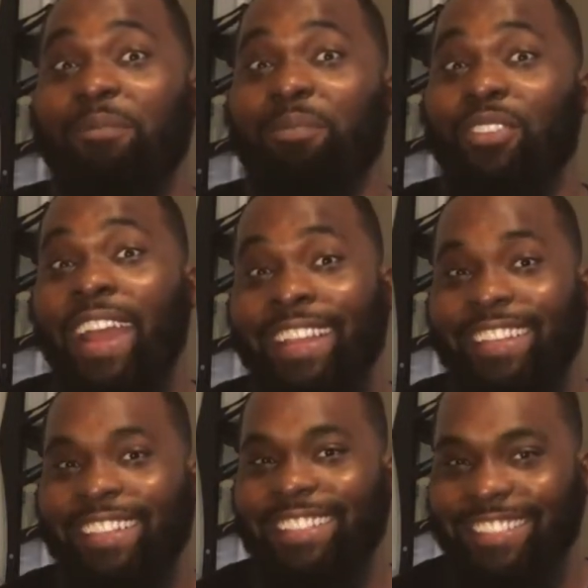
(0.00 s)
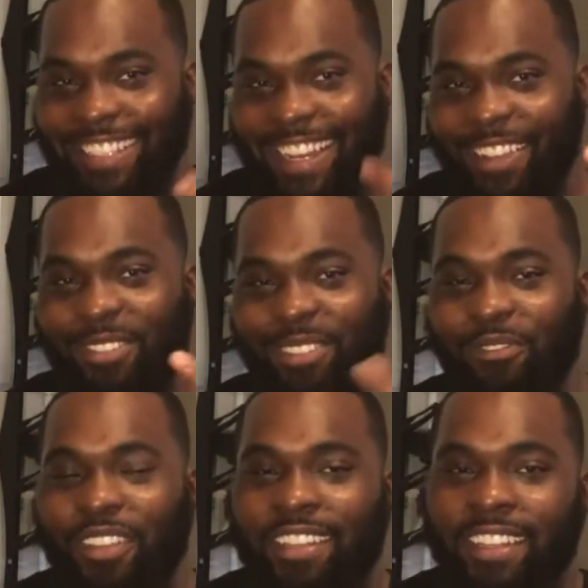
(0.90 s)
miraculous that I
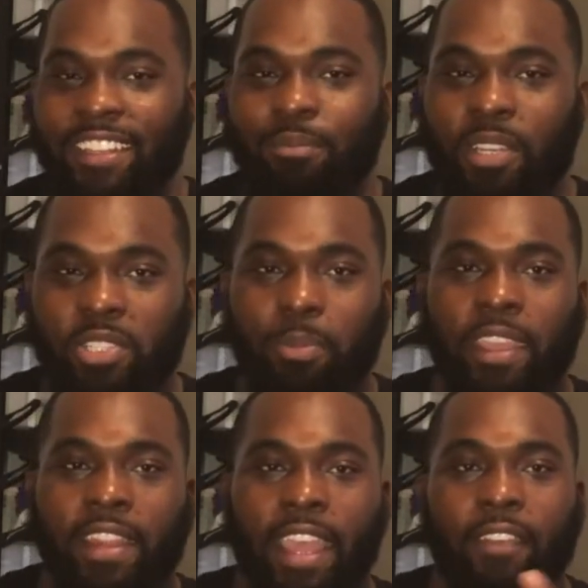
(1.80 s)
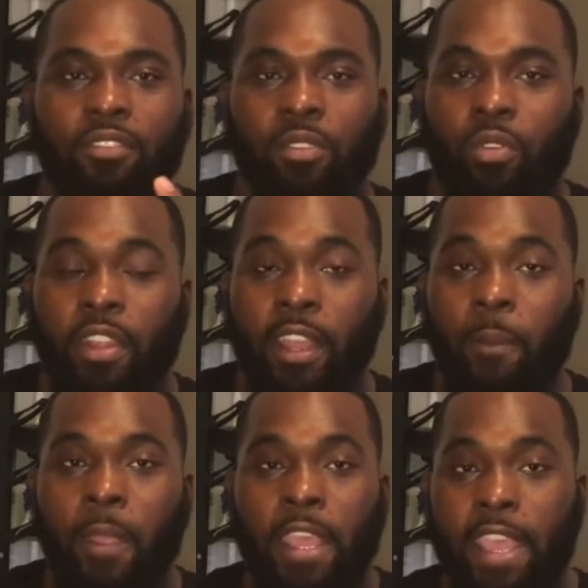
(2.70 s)
wasn't feeling as much pain after the workout.
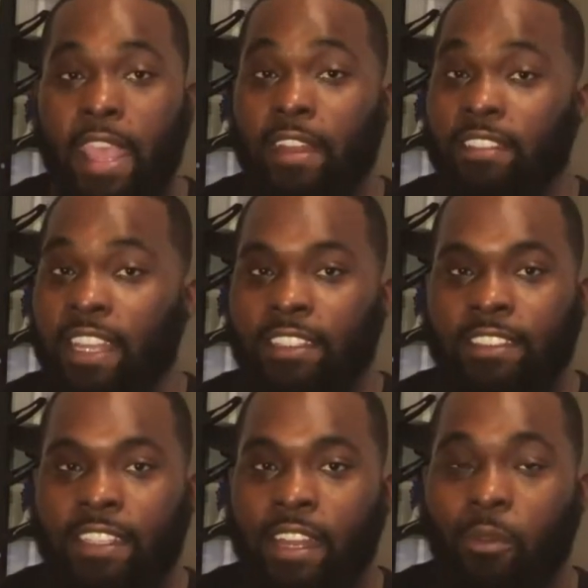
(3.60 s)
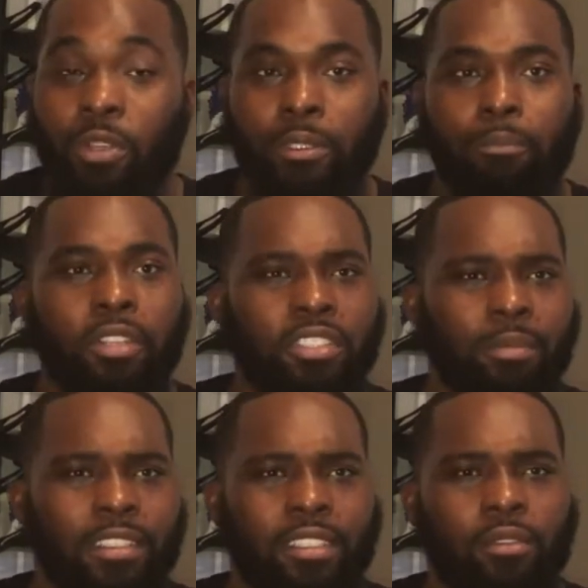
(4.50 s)
And it's not to say that I wasn't pushing
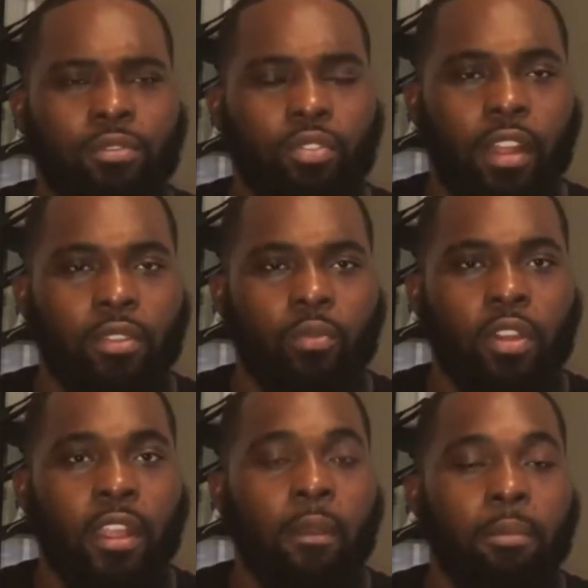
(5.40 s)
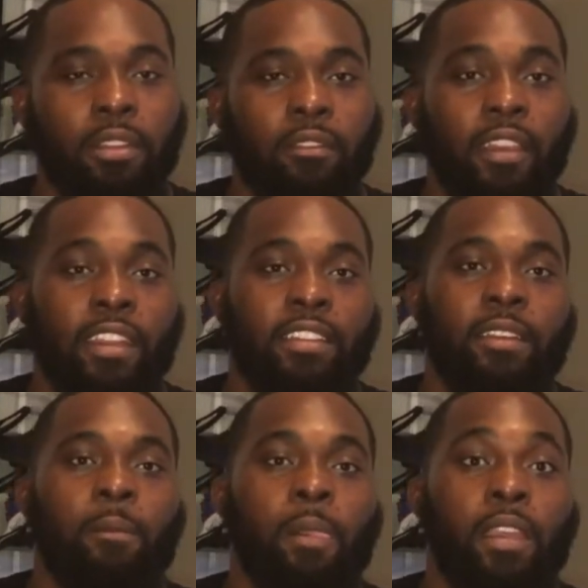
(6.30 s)
myself throughout the workout, but the fact
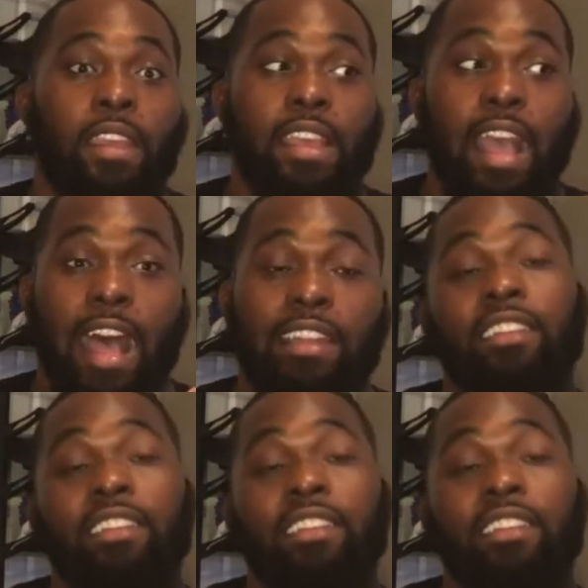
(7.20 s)
that I